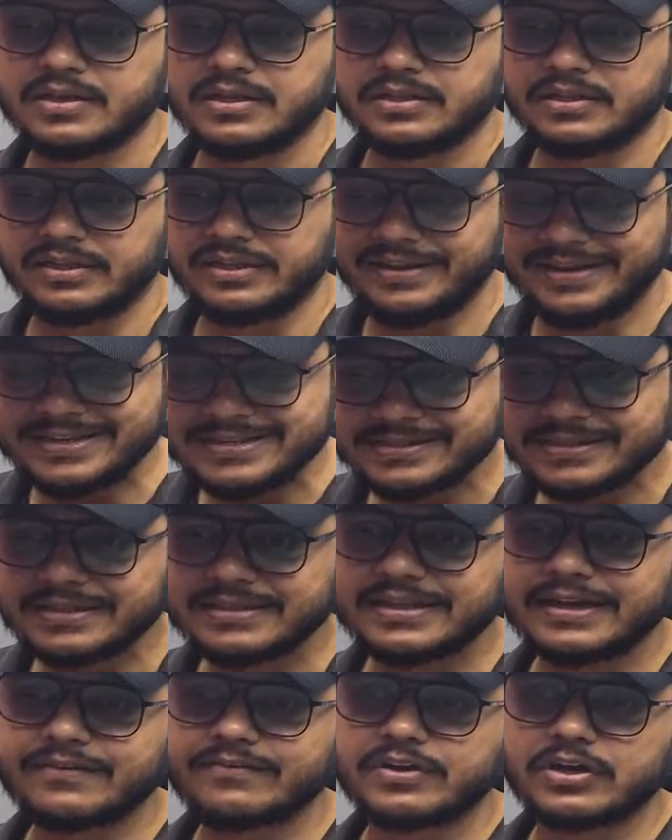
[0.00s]
The next thing
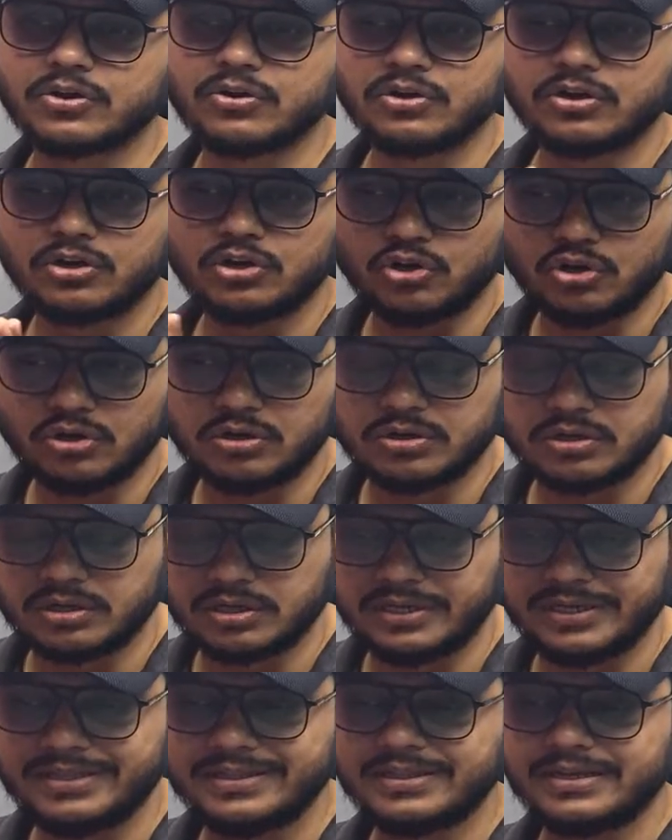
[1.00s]
that we are going to talk
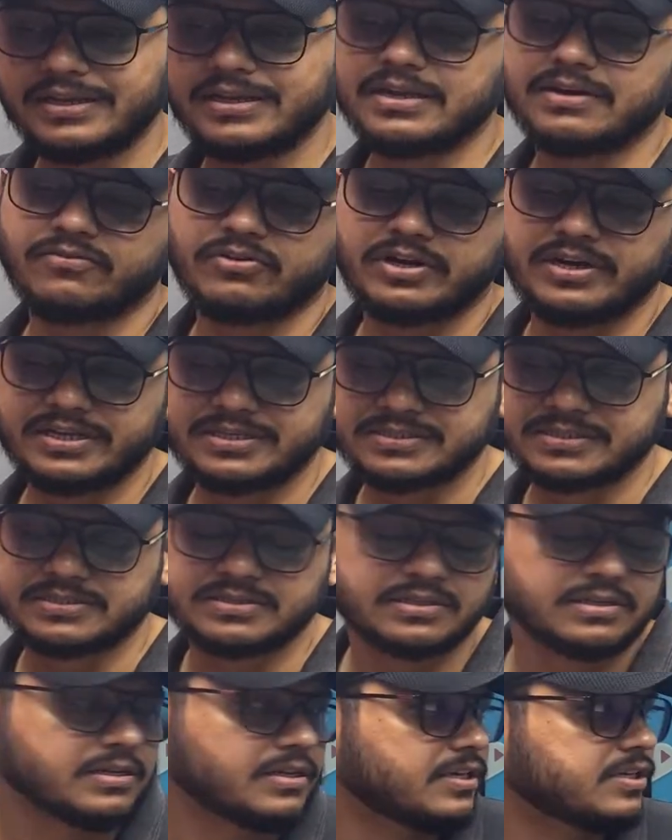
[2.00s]
in our next
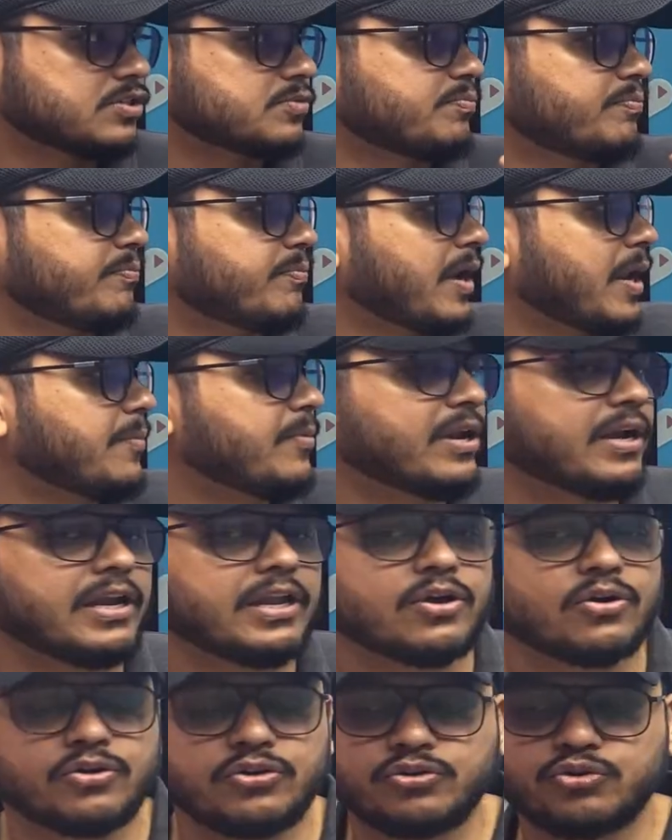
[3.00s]
session is primarily
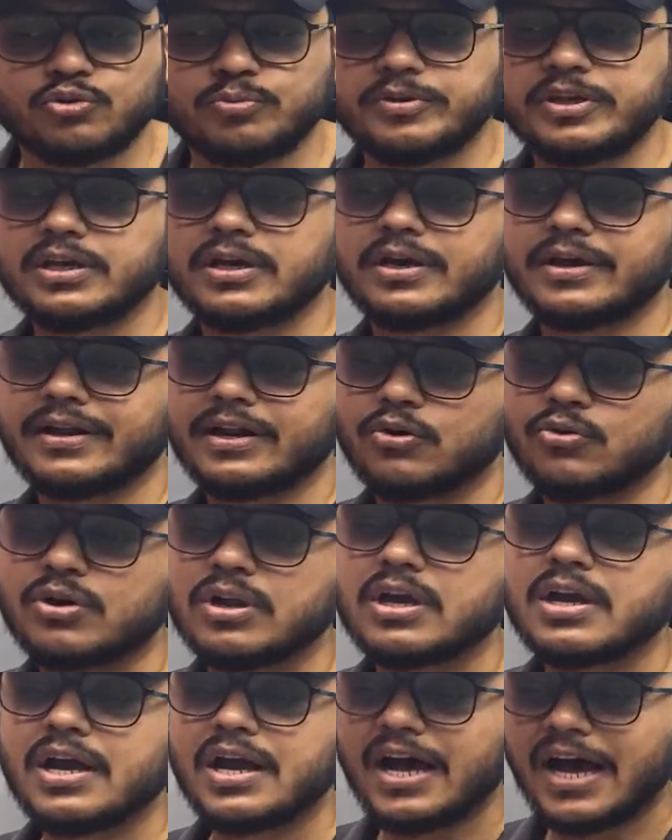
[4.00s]
going to be around
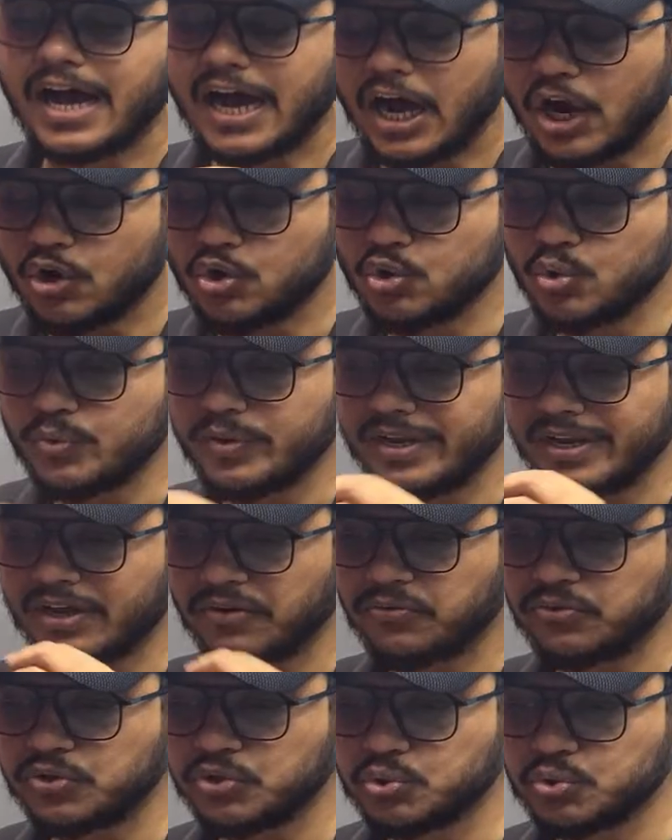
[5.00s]
how do we
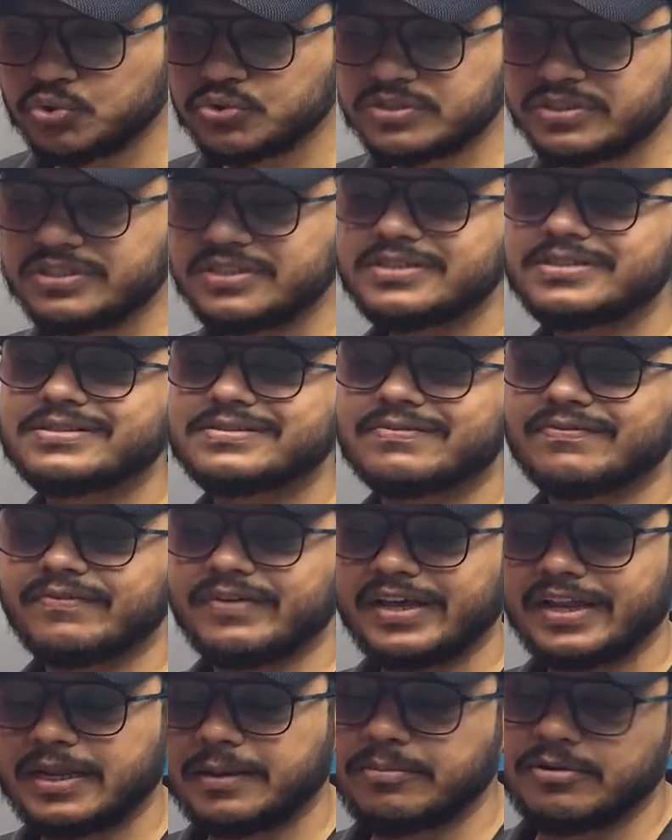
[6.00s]
now use these
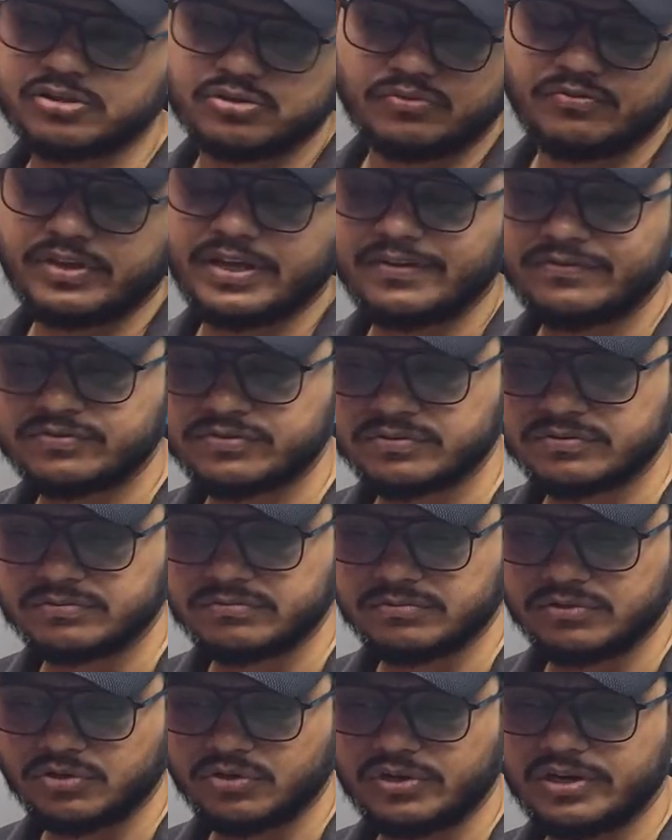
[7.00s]
variables. So we have
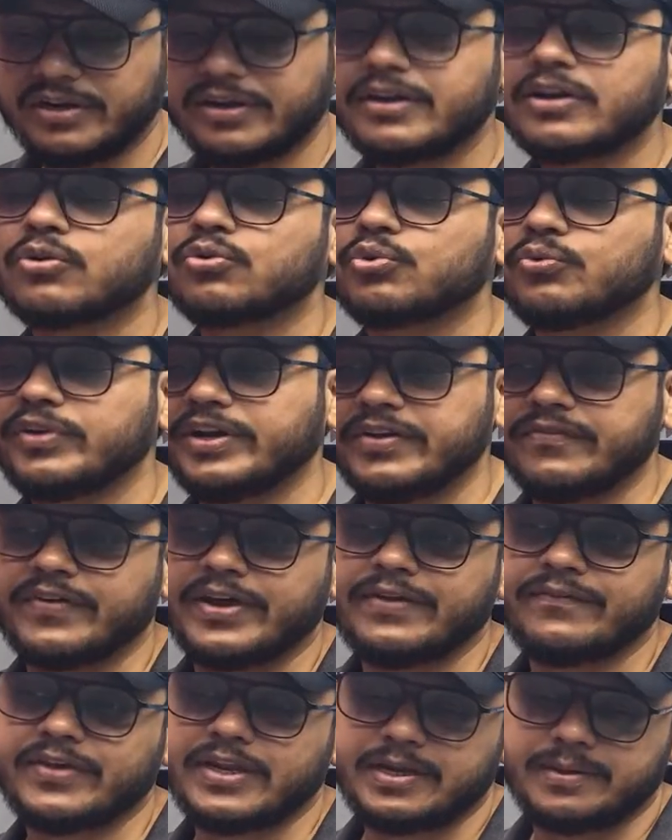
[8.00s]
learned how do we
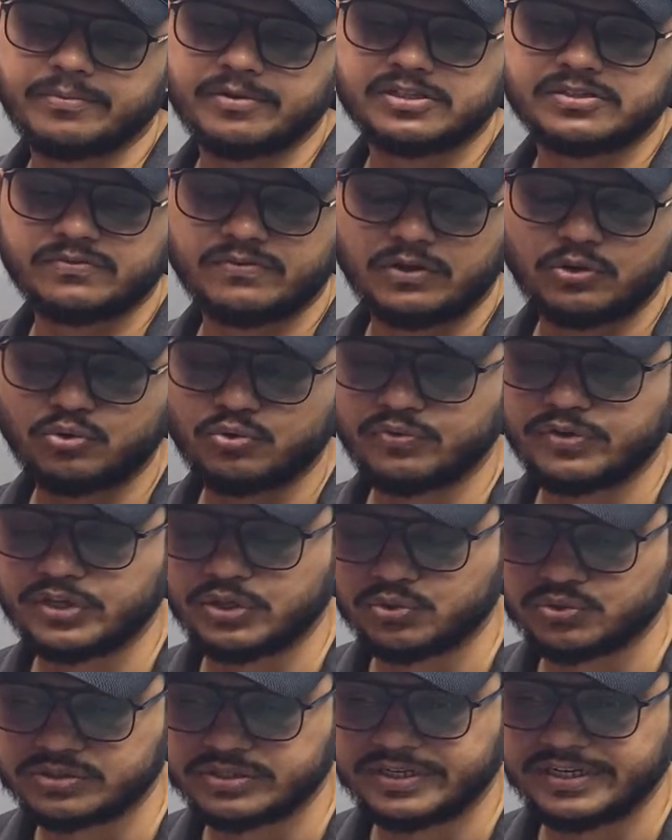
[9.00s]
define variables, how do we
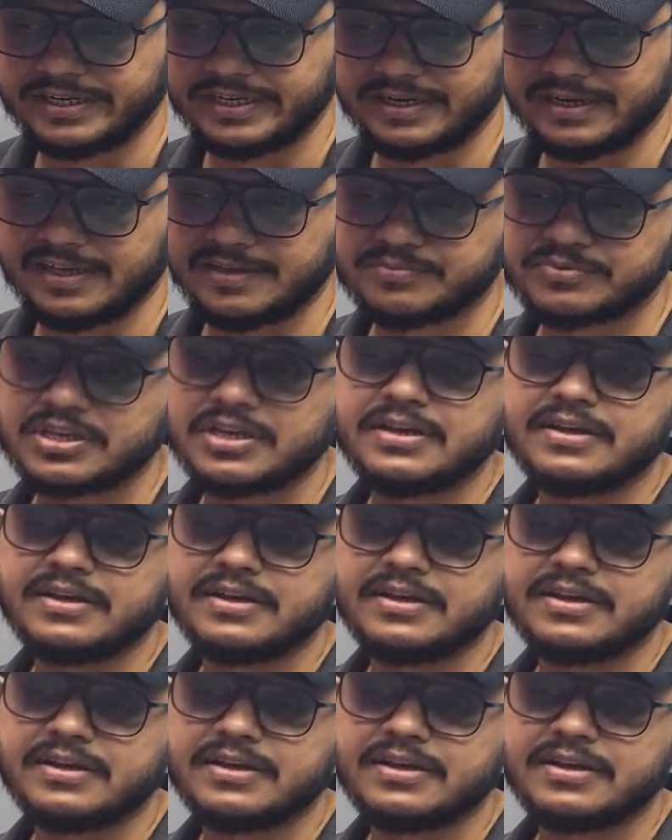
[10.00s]
use the data types.